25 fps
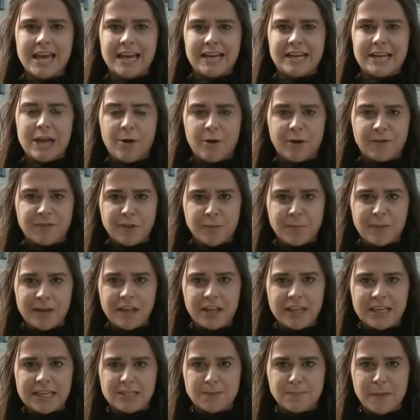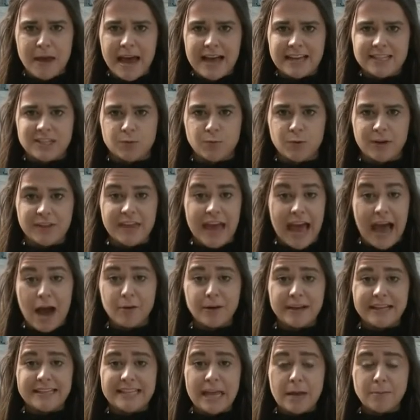Now, if the bill is passed
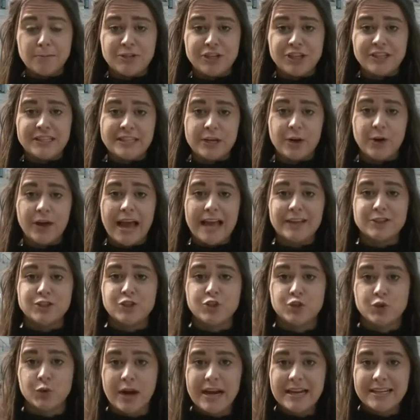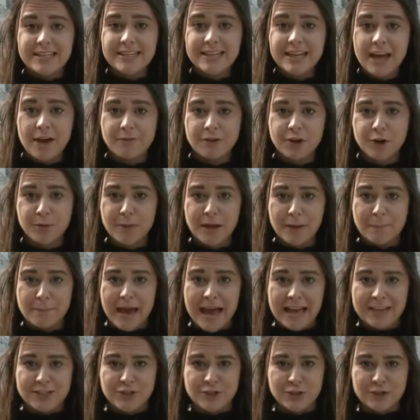without exemptions, it'll head straight to Governor
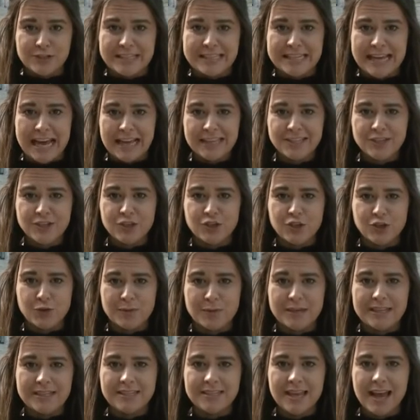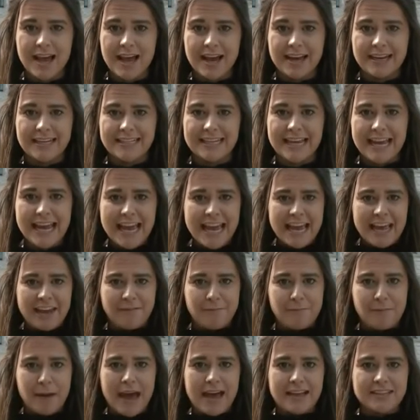McMaster's desk to be signed.
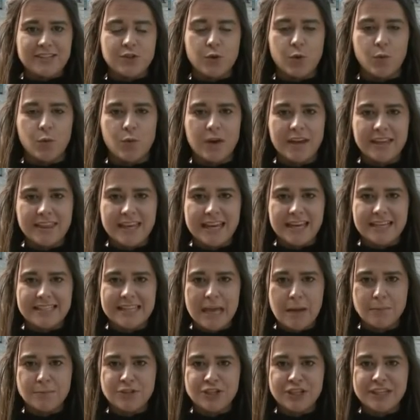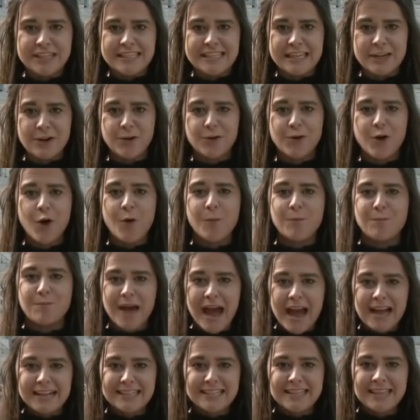If passed with exemptions, it'll go
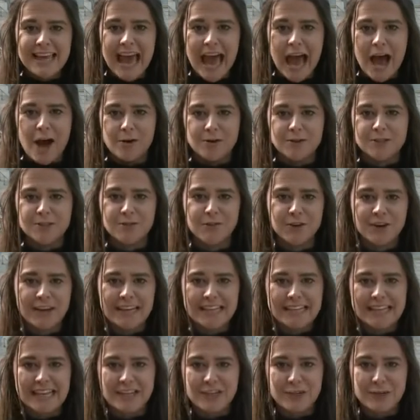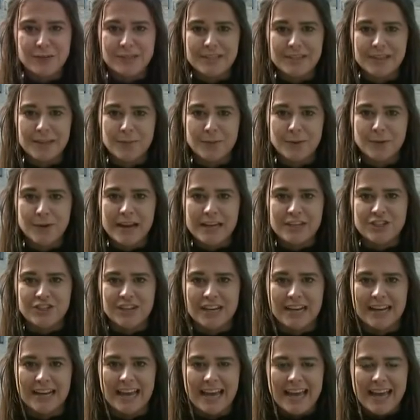back to the House for continued
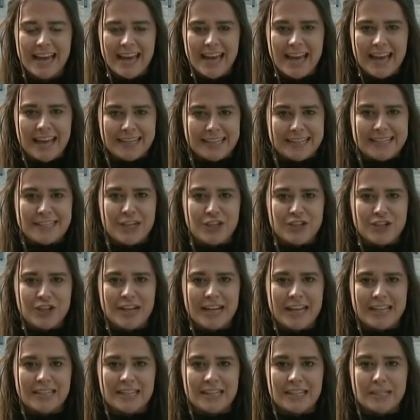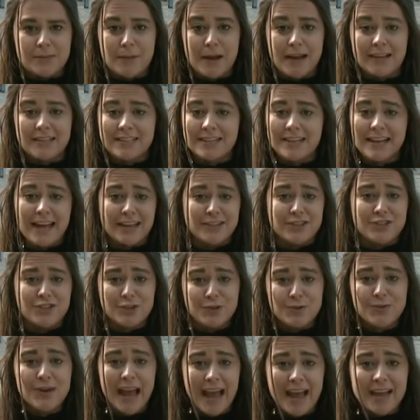deliberation. A decision is expected as
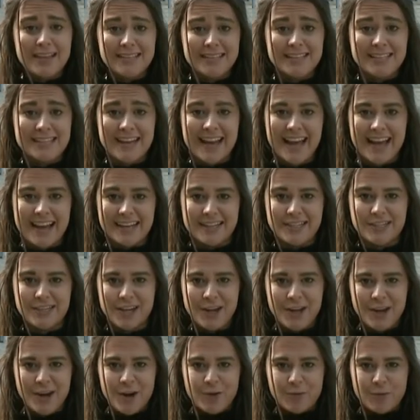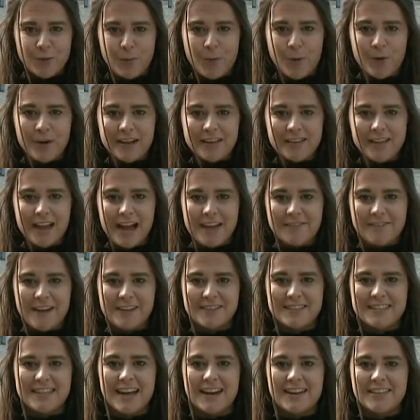soon as tonight. Reporting live
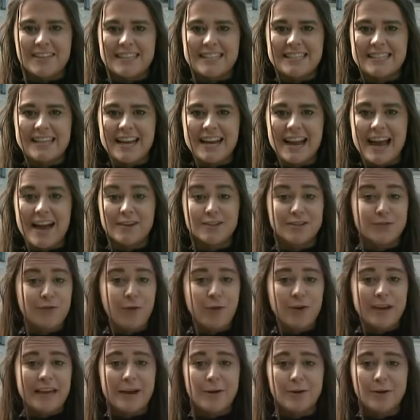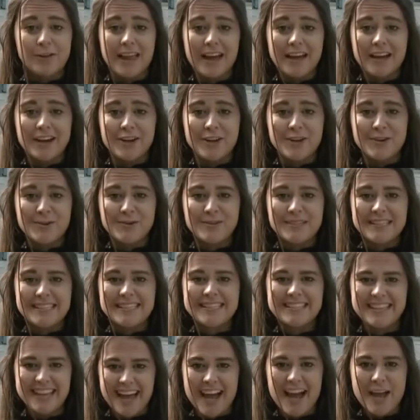outside of the State House for Carolina
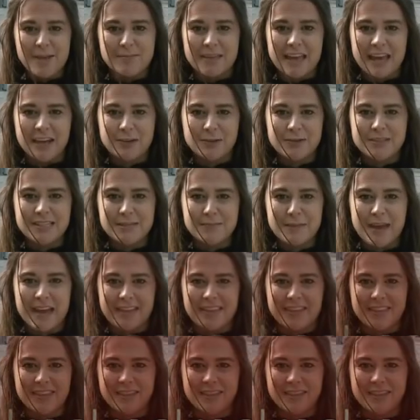News, I'm Kendall Smith.